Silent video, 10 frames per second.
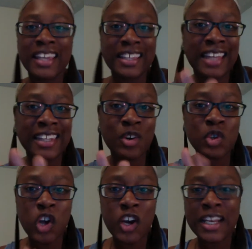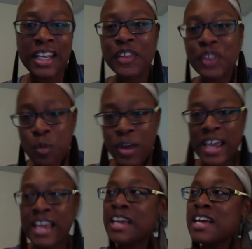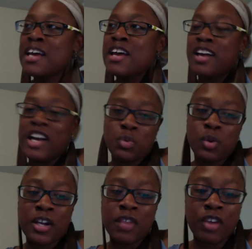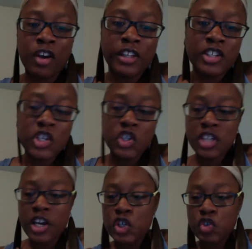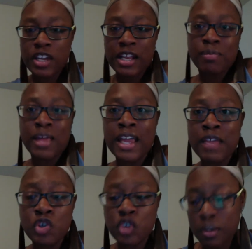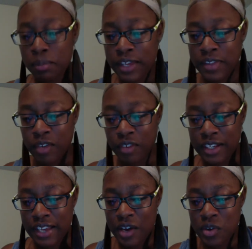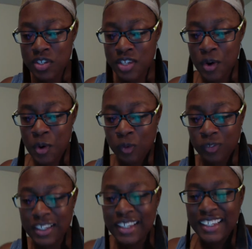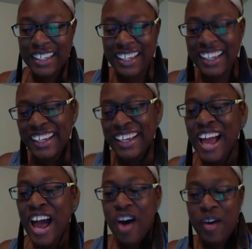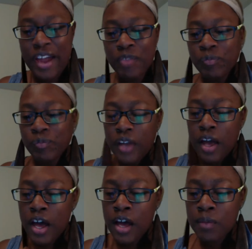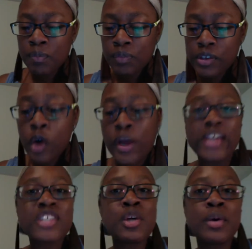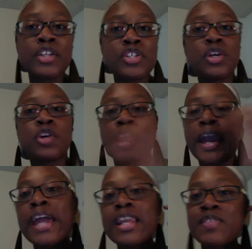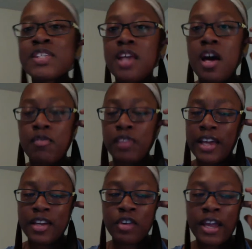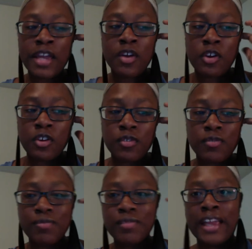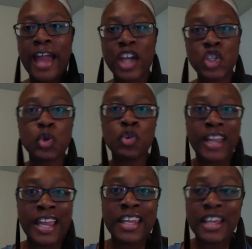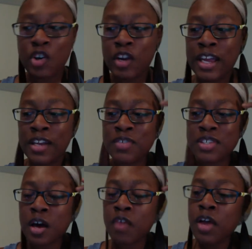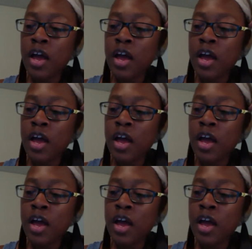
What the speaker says: to get that legal jargon out the way, because we're in a very litigious country and I'm not even trying to play that right now. So, okay. So into the creative stuff, actual creating creative stuff.